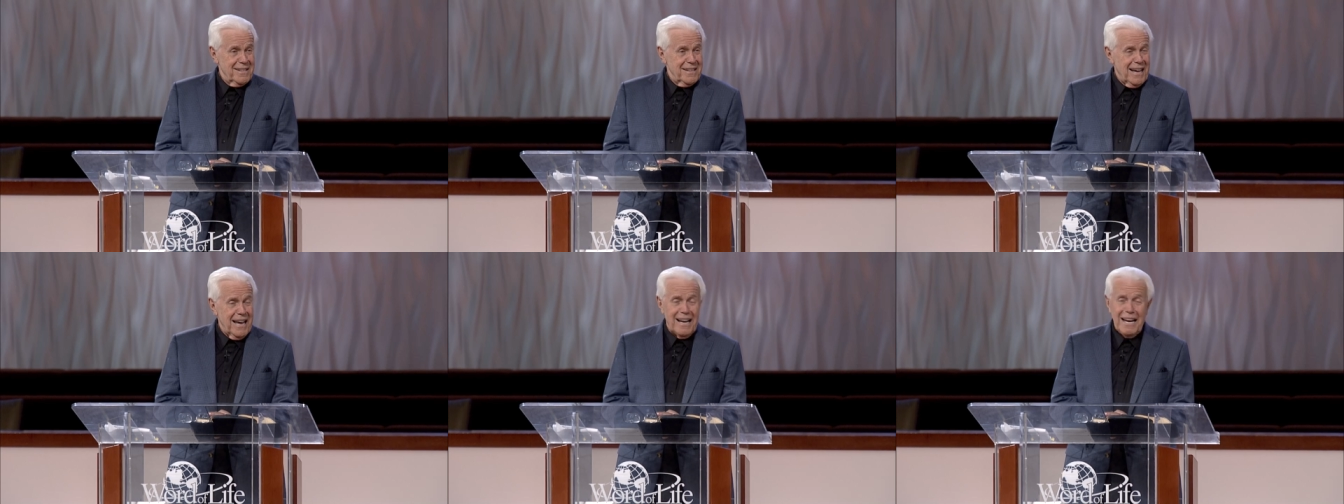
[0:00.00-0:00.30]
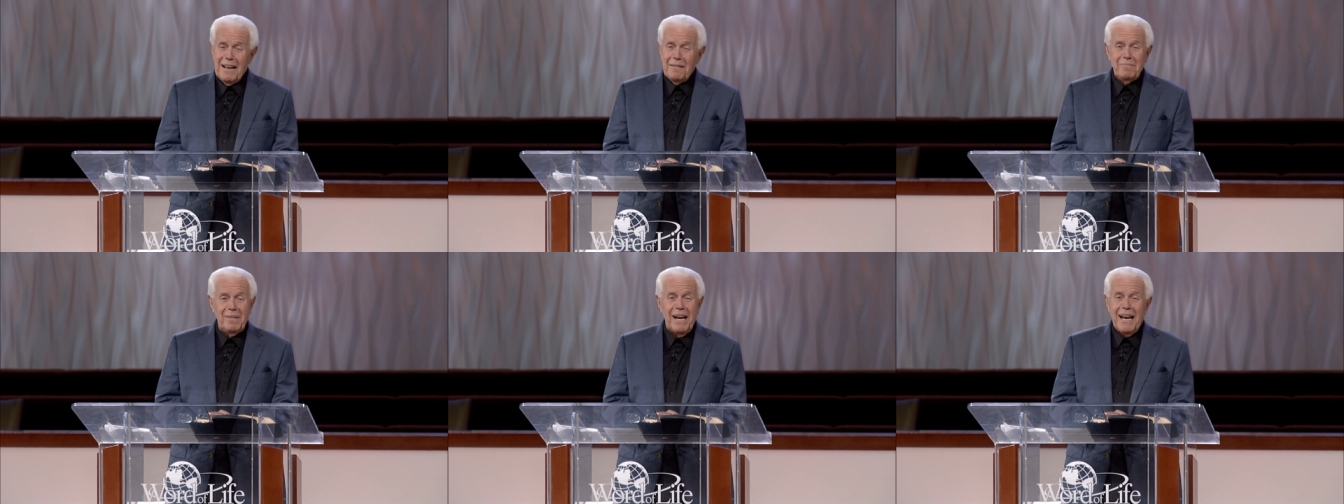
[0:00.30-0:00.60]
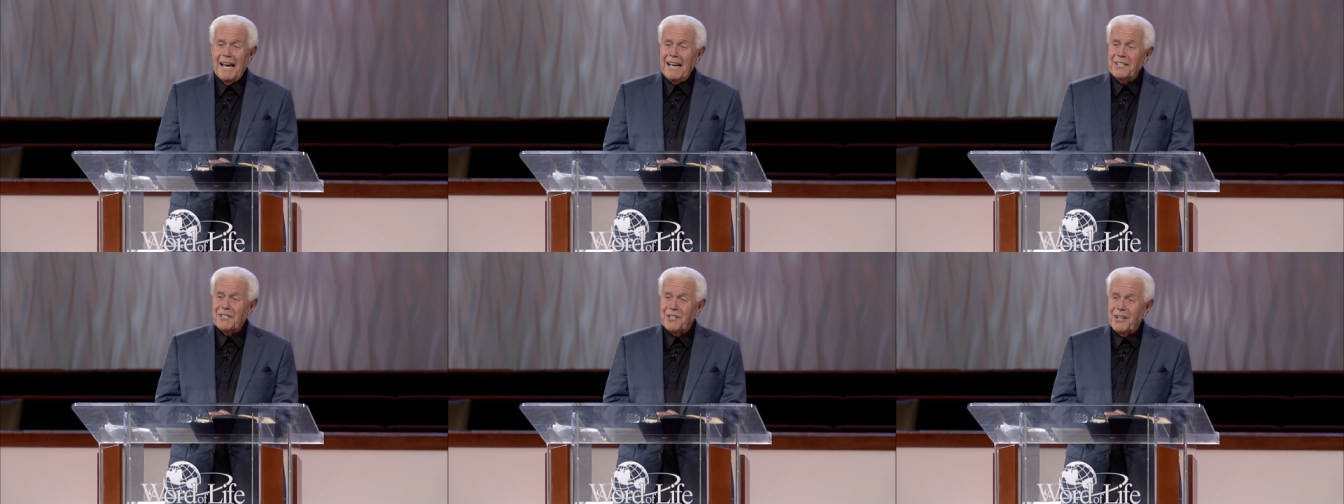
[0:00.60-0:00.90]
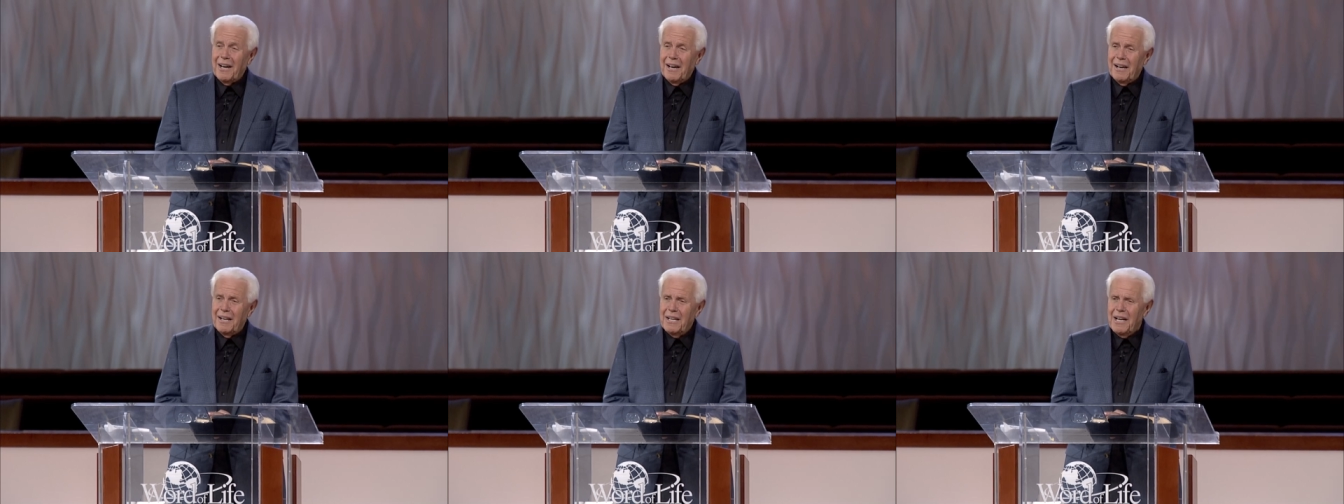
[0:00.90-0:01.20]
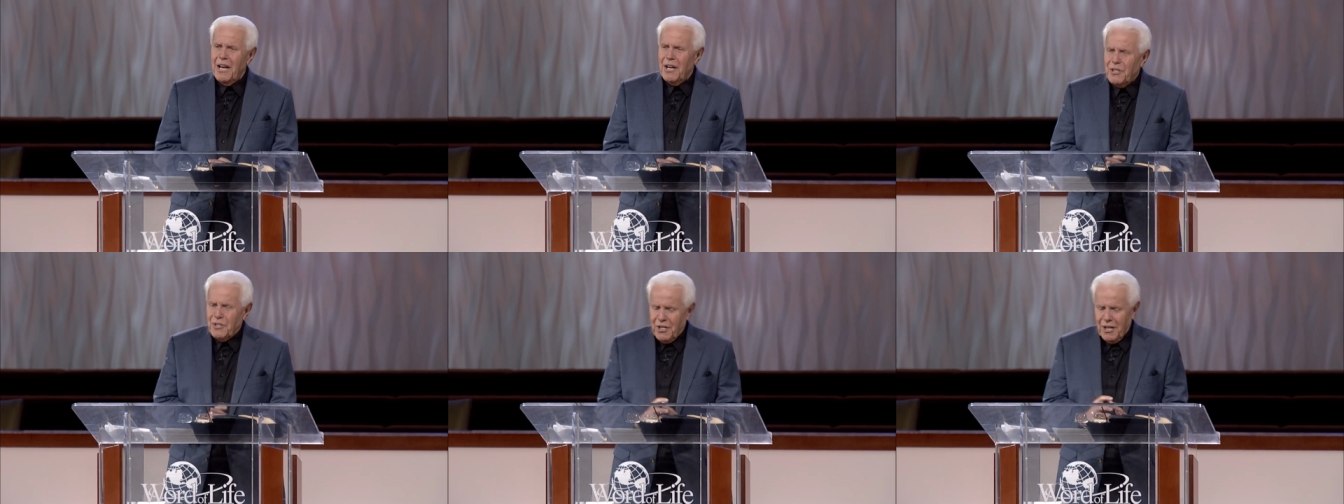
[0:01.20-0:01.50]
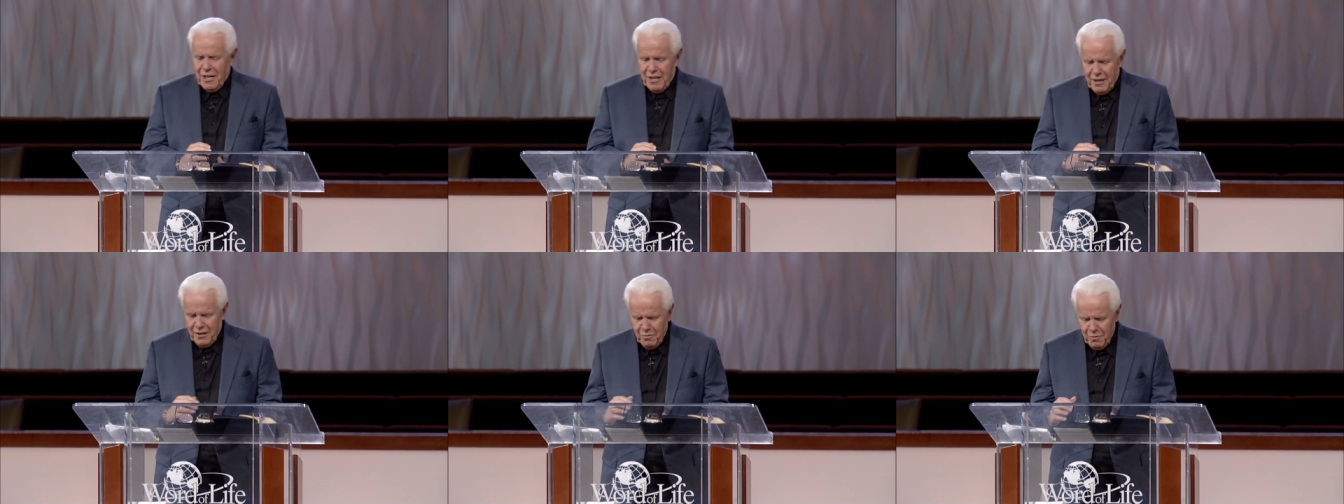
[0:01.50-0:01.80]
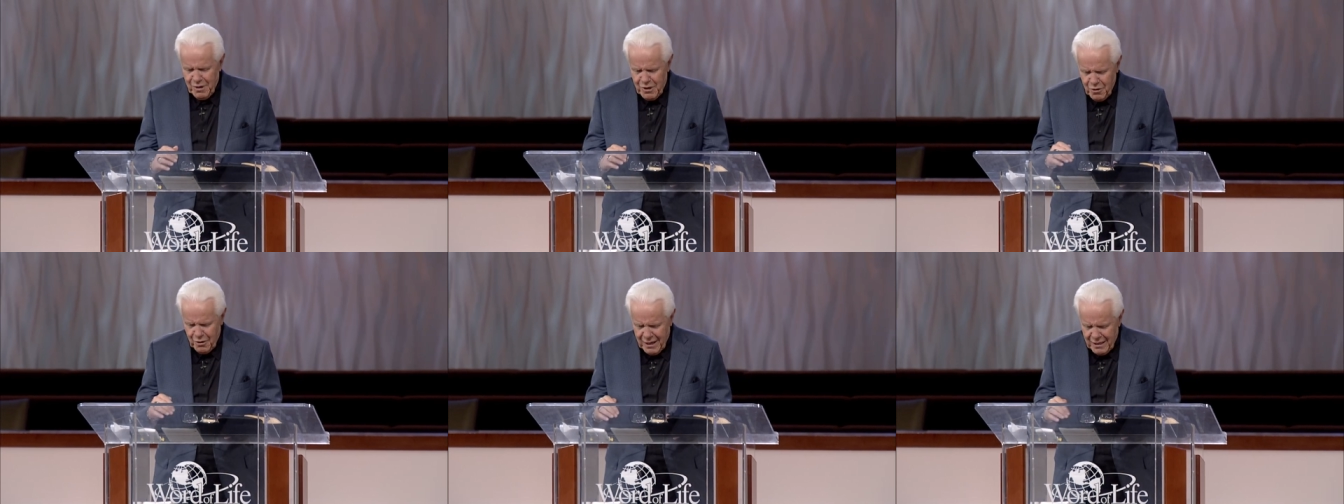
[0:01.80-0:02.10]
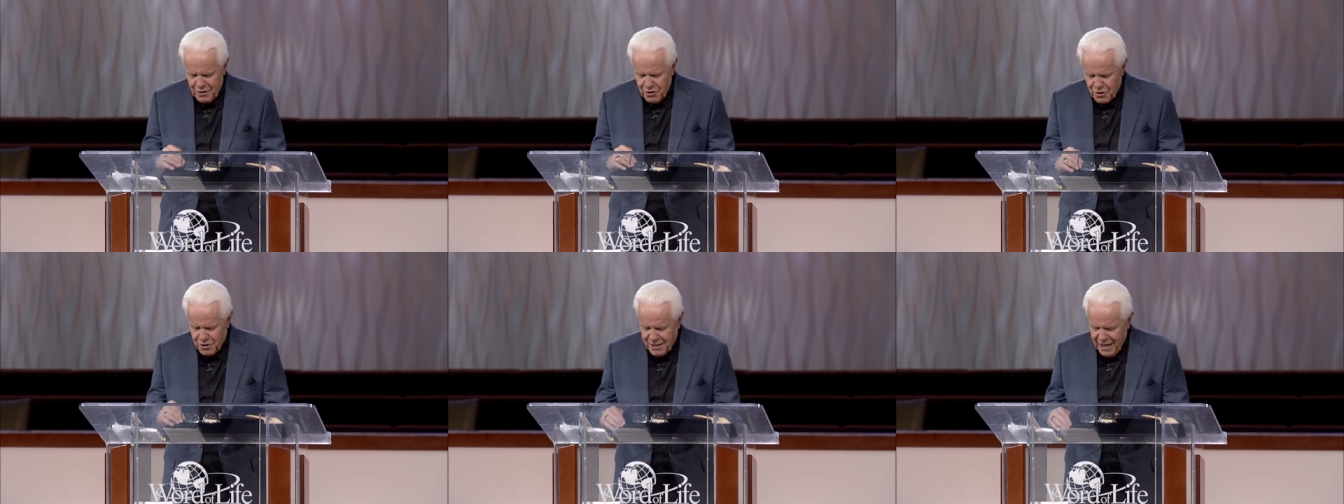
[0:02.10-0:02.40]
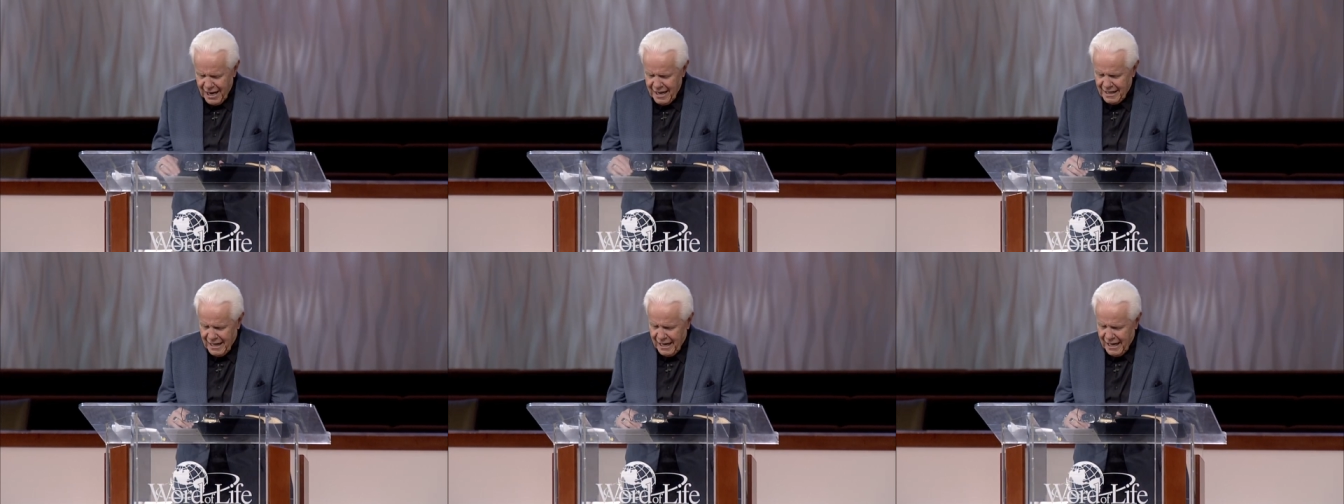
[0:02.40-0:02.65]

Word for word: I let my light shine. See, when you understand